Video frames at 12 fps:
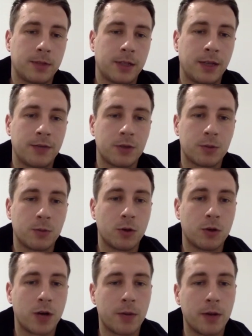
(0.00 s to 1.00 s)
gives us more
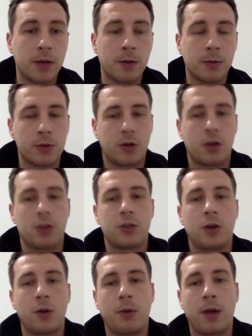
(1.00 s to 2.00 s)
credibility when we're trying to
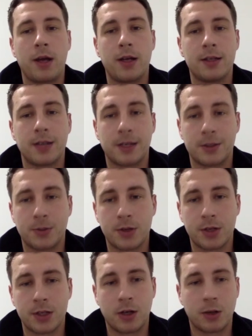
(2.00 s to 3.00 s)
sign players, and
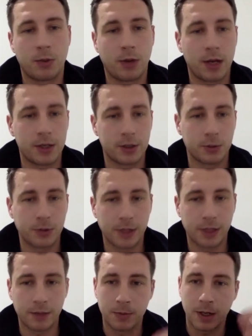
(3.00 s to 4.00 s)
especially younger players, because we can
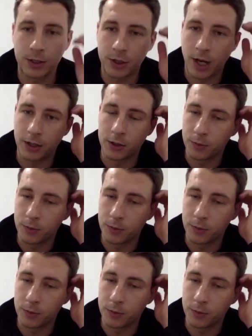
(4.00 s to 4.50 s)
give them that challenge.